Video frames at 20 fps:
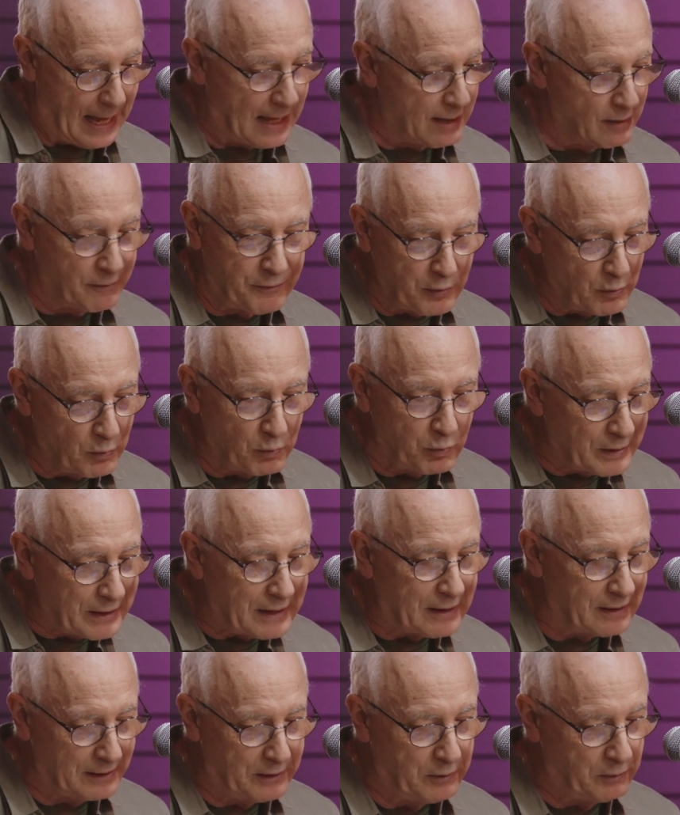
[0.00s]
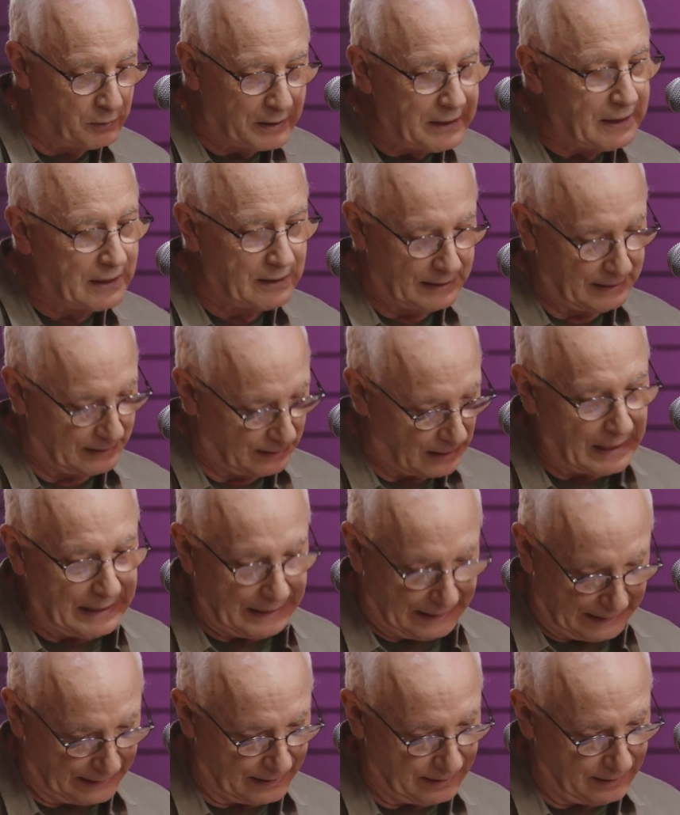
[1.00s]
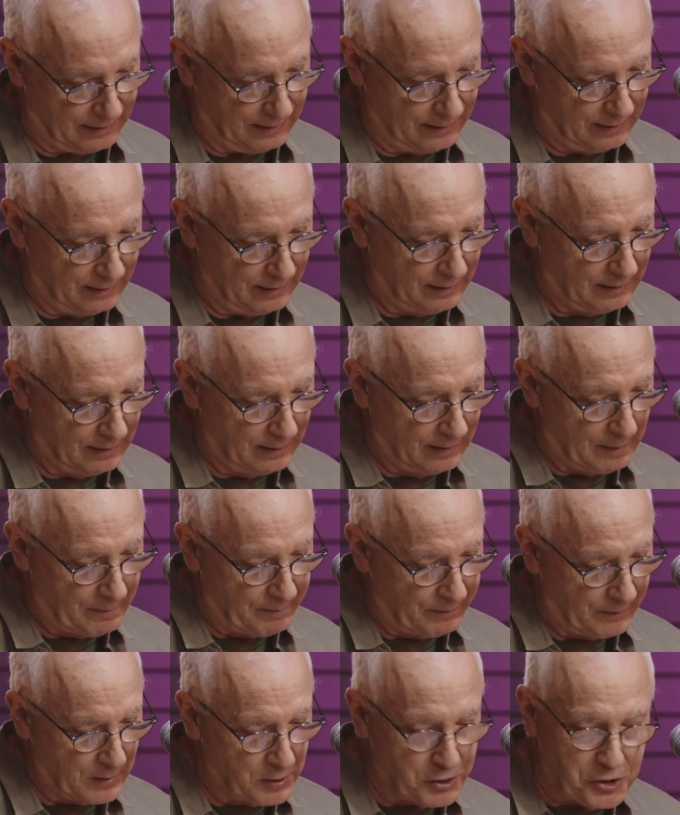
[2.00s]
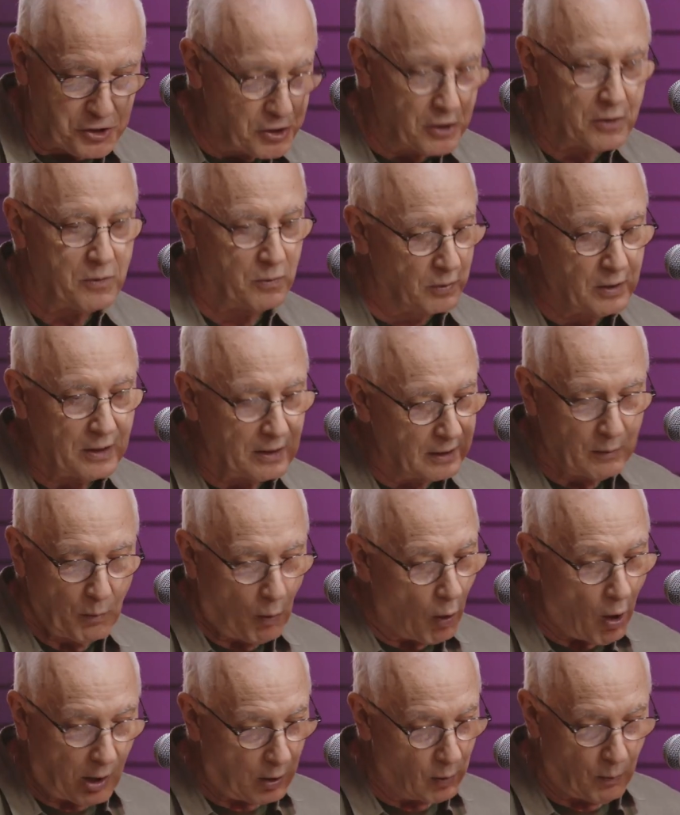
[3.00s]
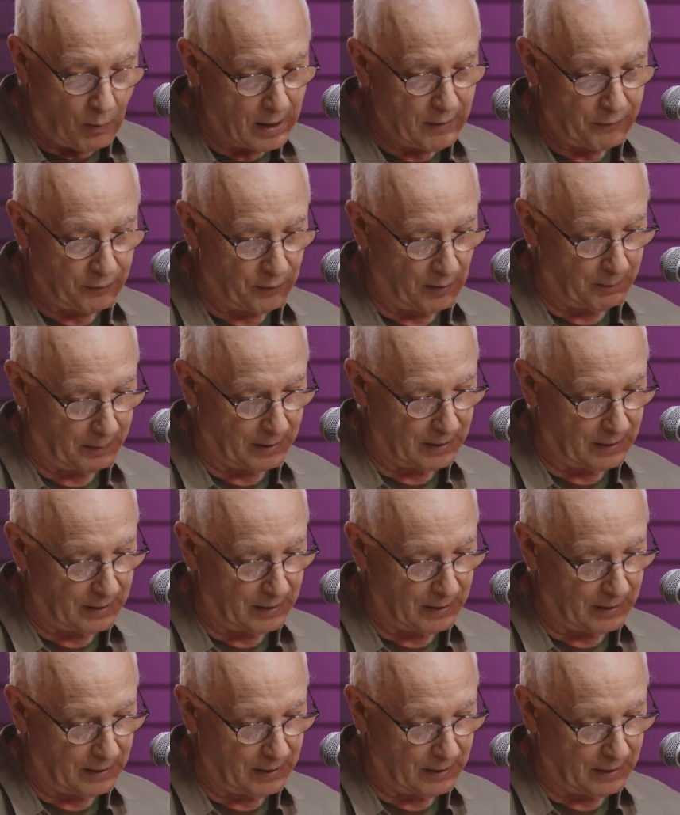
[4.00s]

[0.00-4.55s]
And if you really, really like it, you shouldn't really walk away from